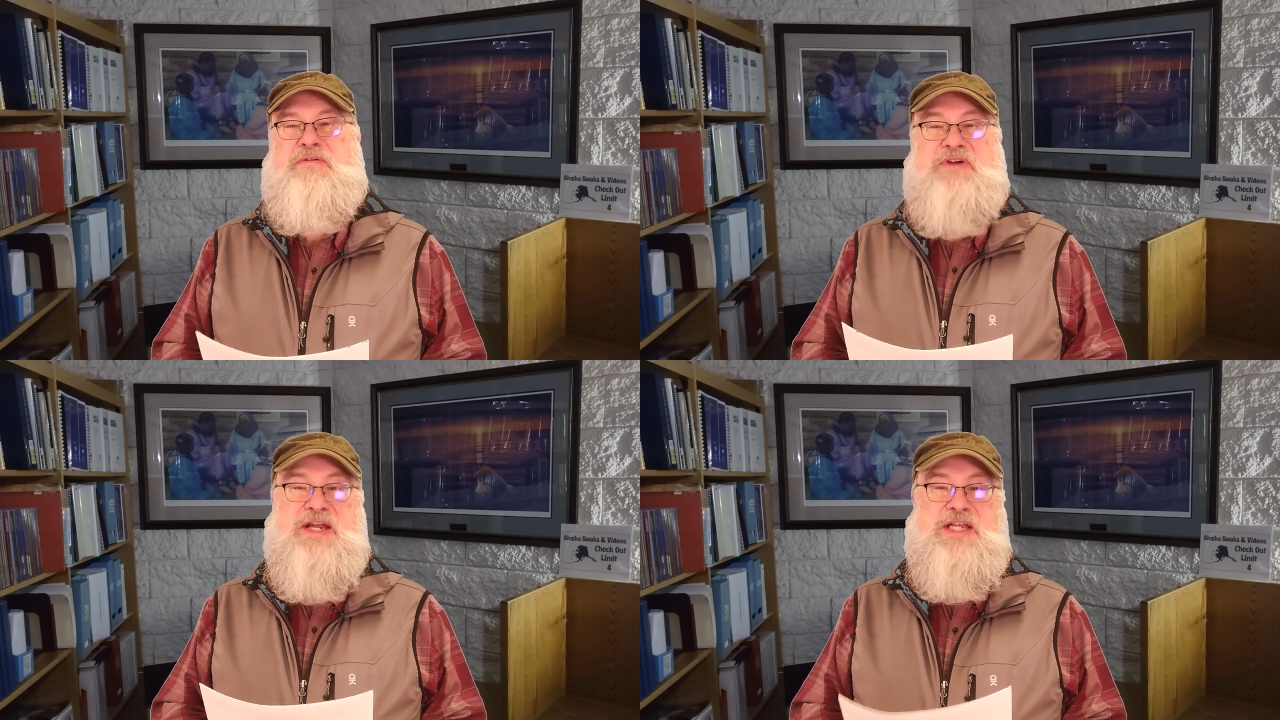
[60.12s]
our
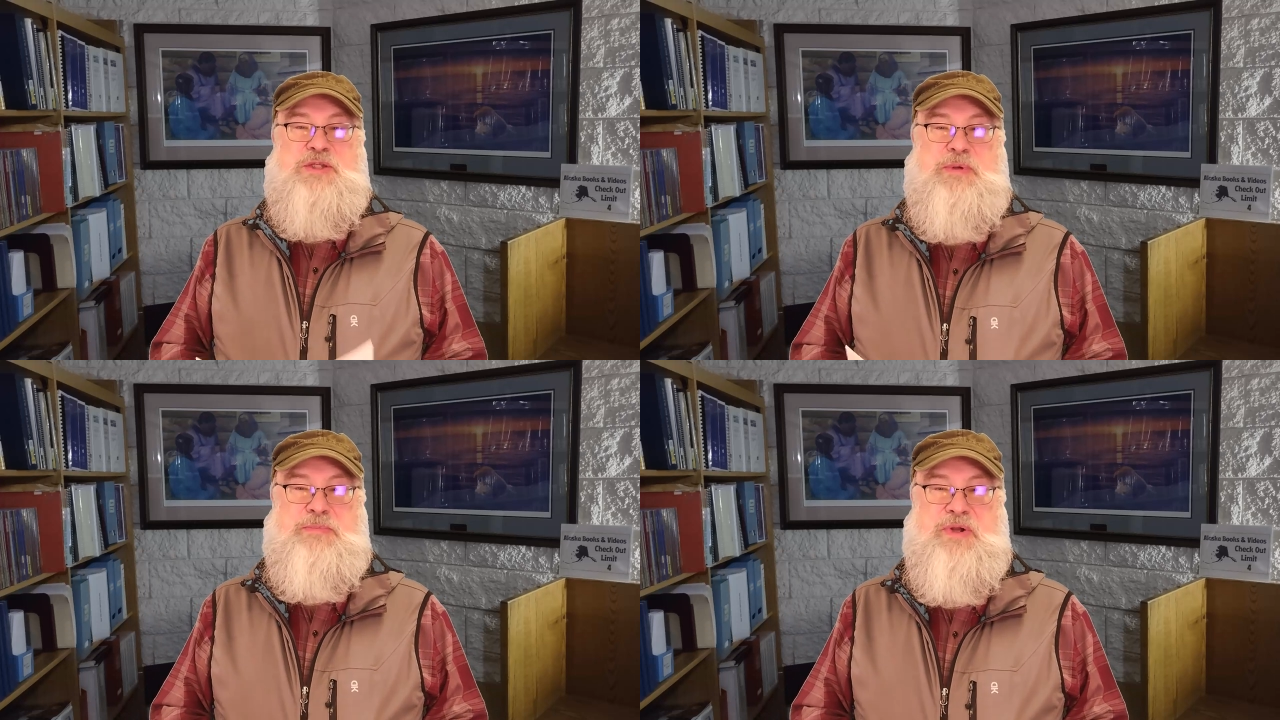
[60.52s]
finance
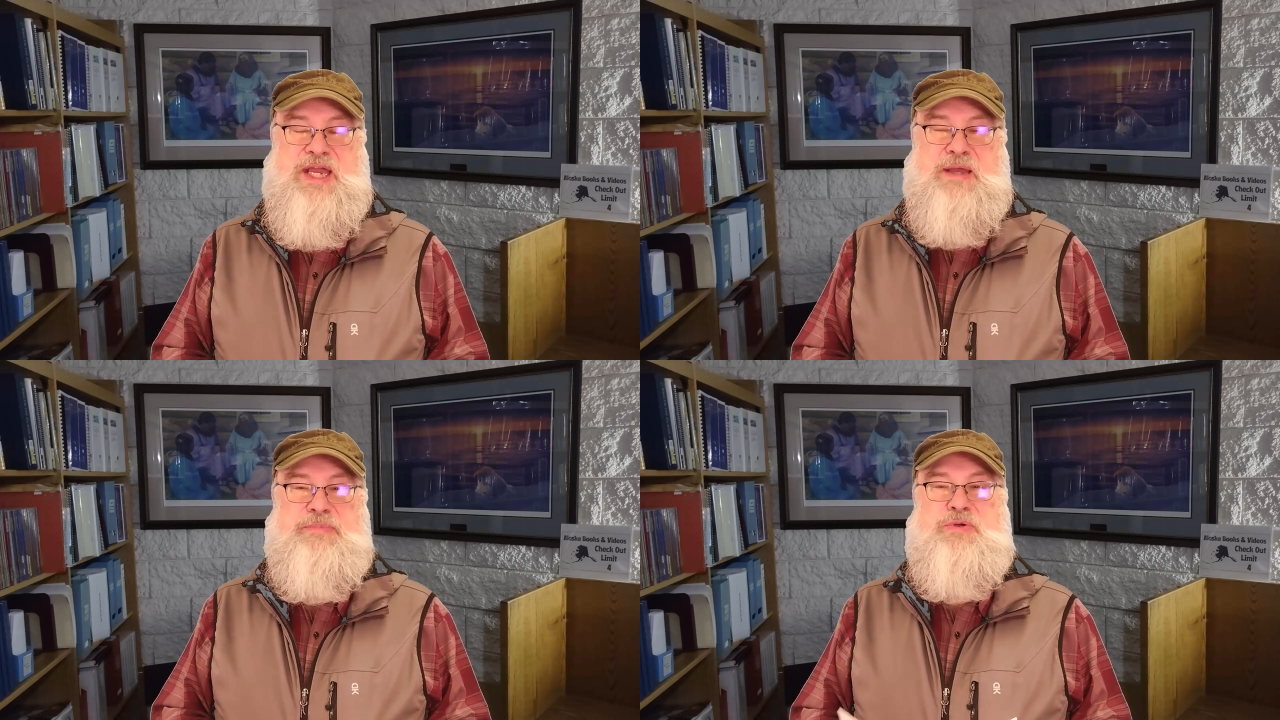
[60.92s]
people
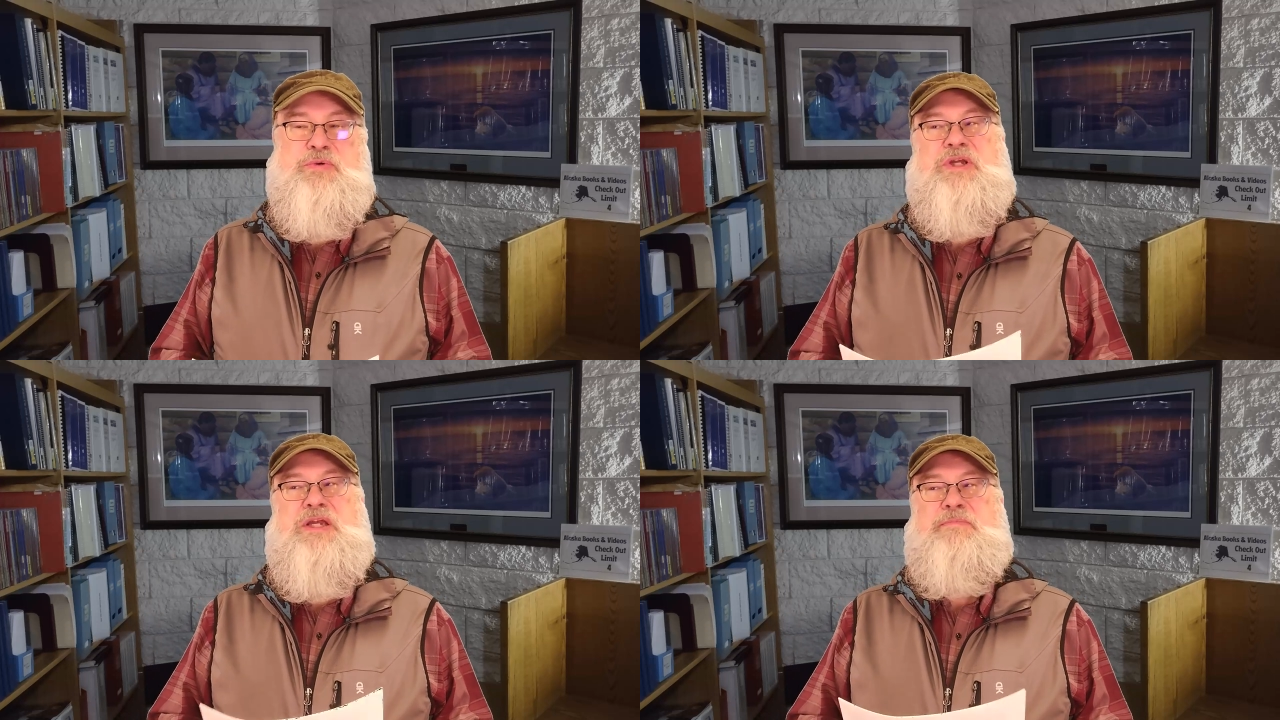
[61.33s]
happy,
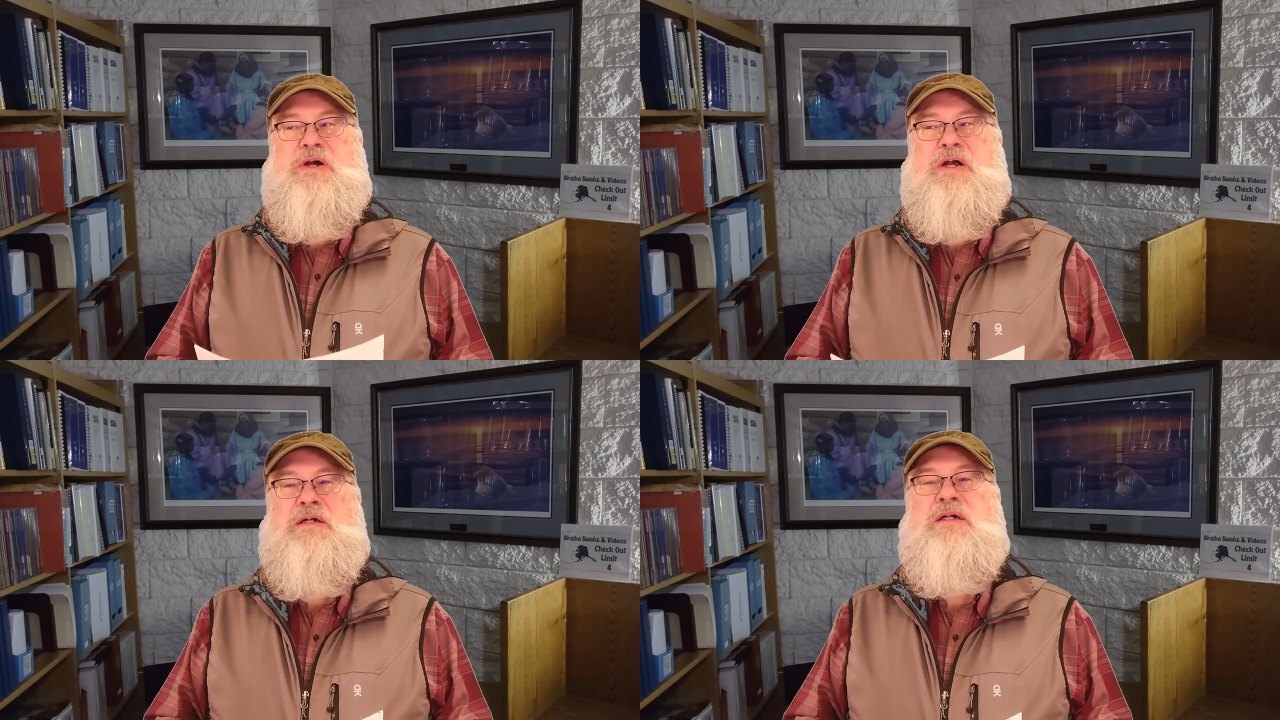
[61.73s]
who keep
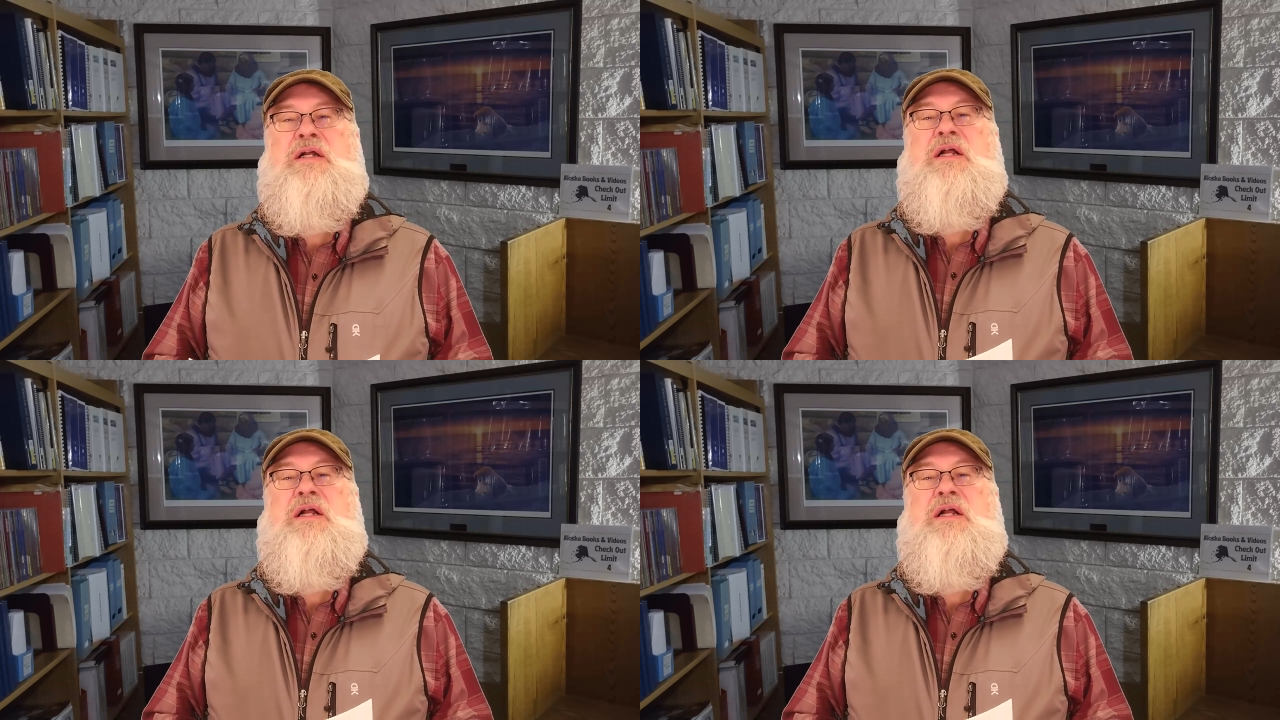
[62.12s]
our